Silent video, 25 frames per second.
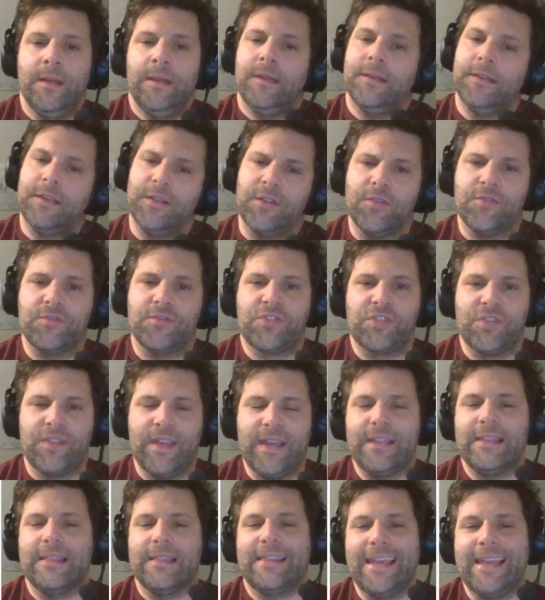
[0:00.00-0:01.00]
So
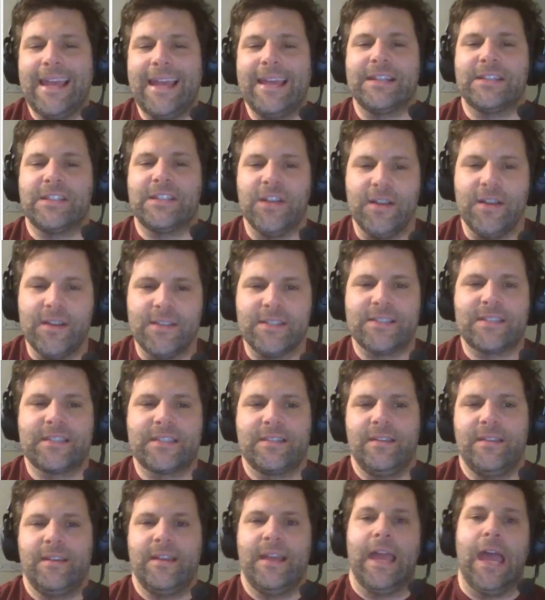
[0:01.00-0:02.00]
that
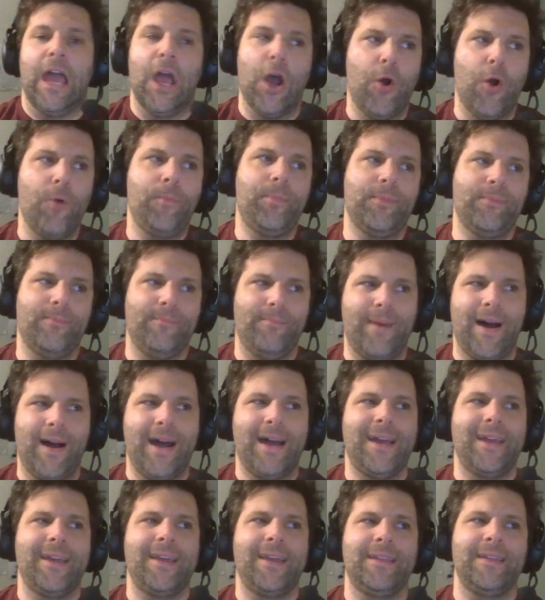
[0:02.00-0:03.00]
does help
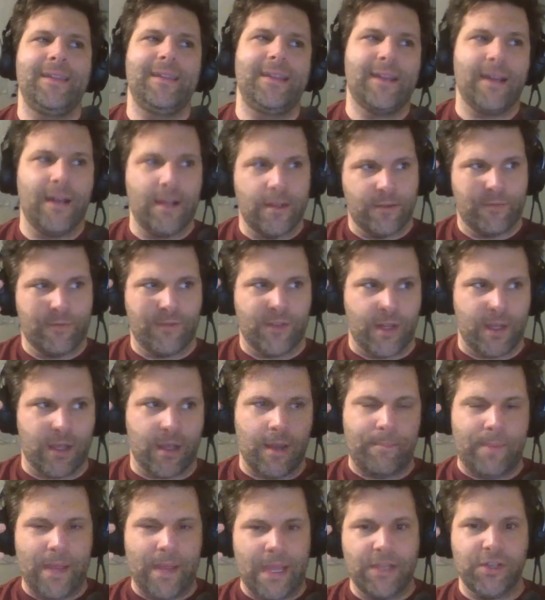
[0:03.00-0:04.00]
my kind of like
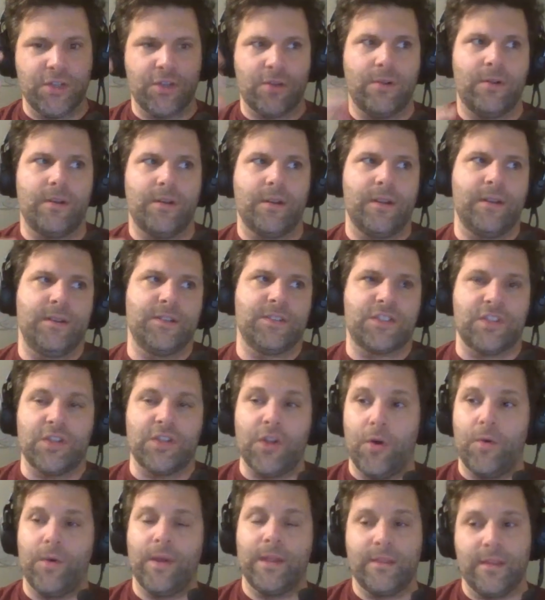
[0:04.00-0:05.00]
opinion on it, is
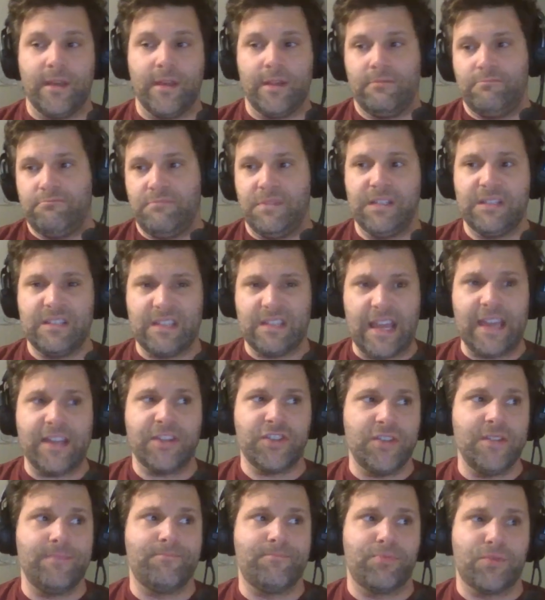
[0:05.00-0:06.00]
knowing that it's
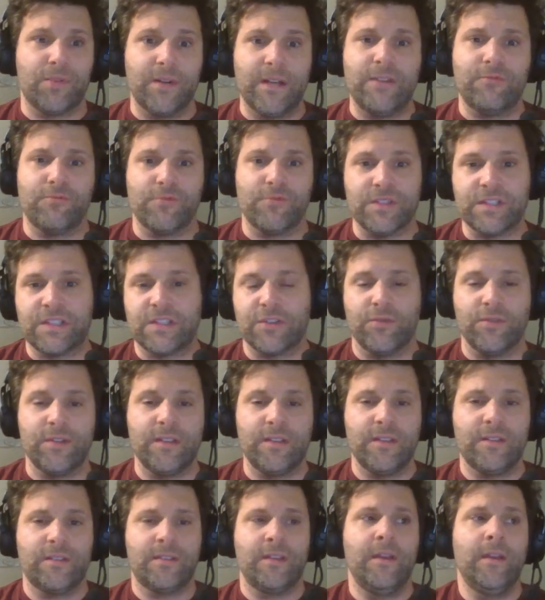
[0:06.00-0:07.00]
actually pretty
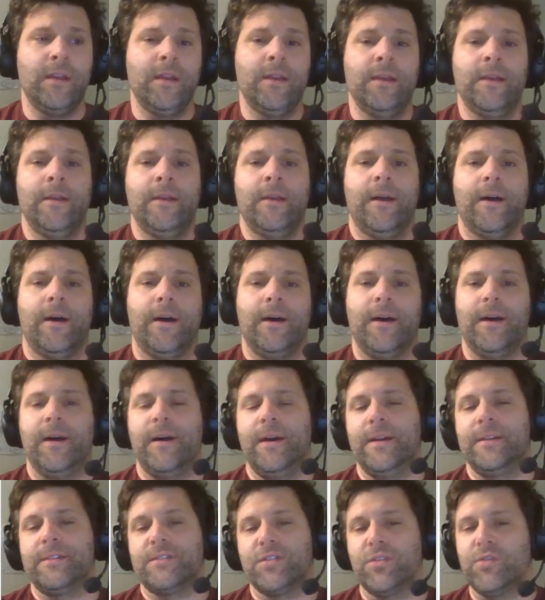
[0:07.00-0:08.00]
resilient.
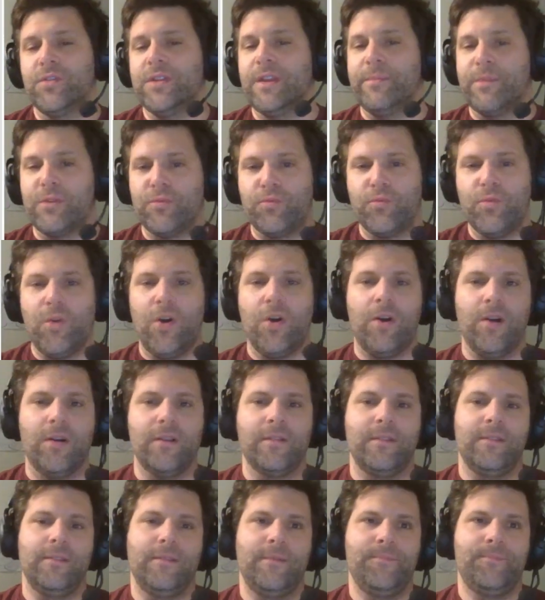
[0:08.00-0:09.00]
Don't get me
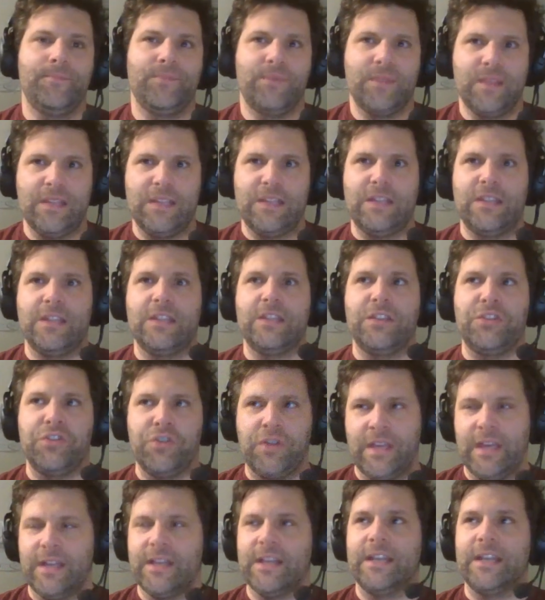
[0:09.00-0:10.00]
wrong, you
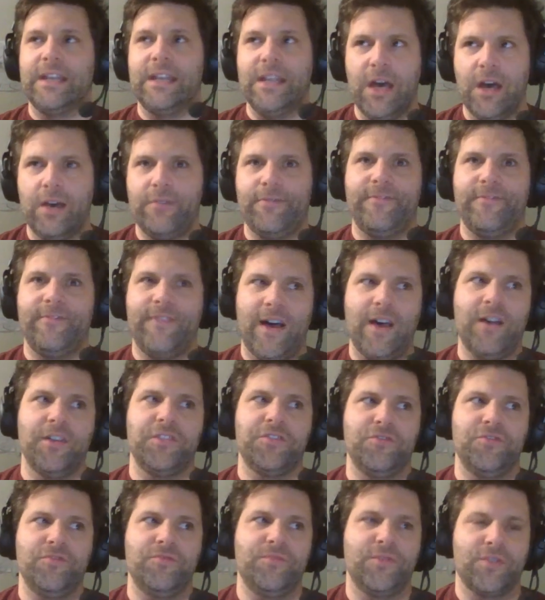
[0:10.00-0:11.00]
get enough
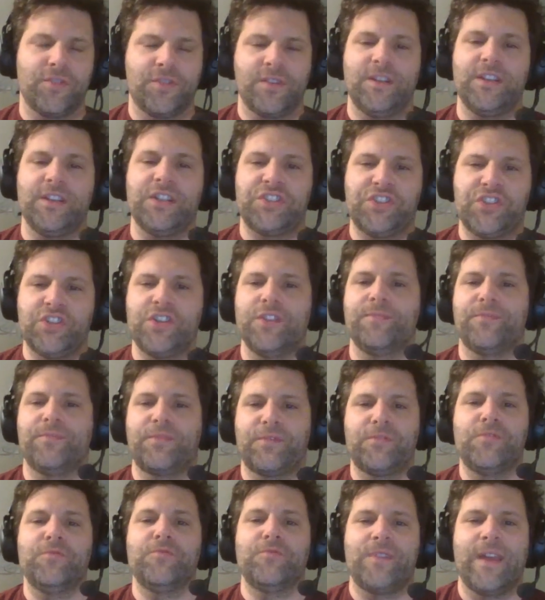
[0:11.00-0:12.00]
volume, you're going to chip
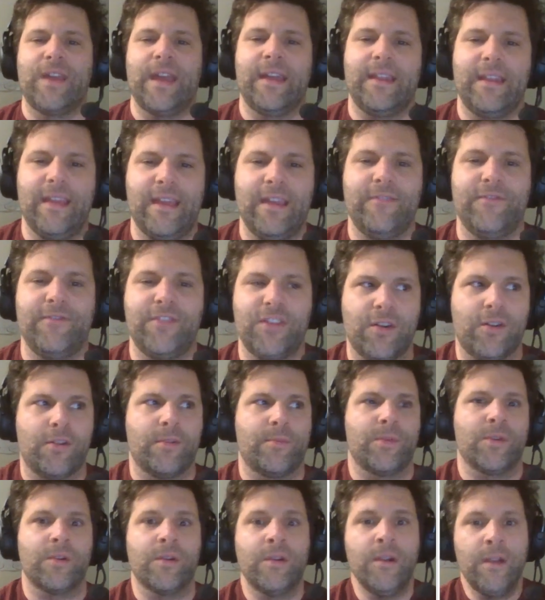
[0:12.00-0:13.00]
through that heavy
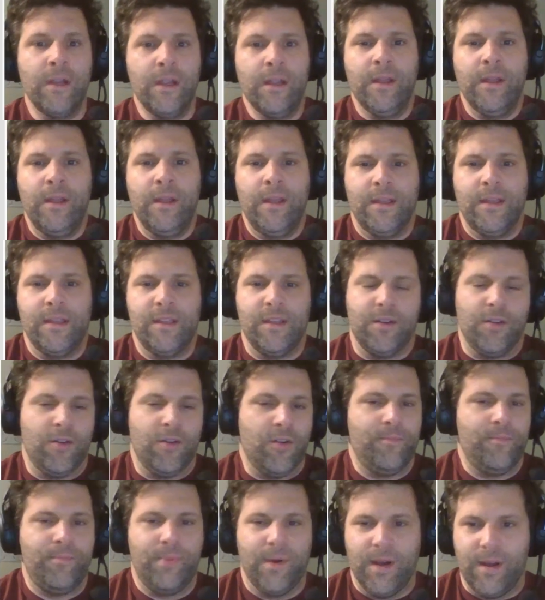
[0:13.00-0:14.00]
armor,
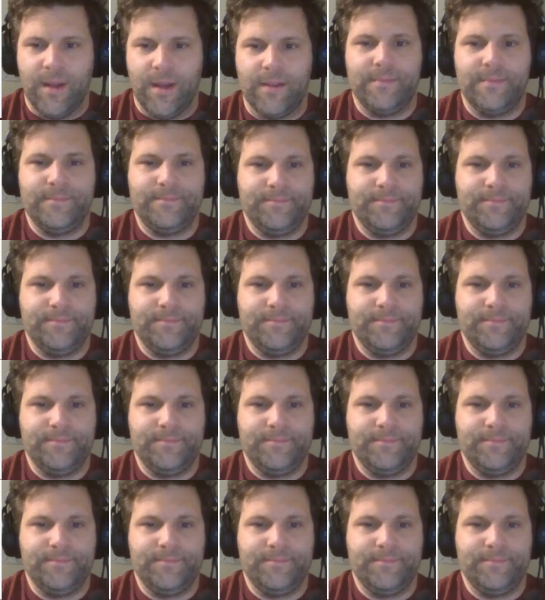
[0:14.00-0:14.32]
but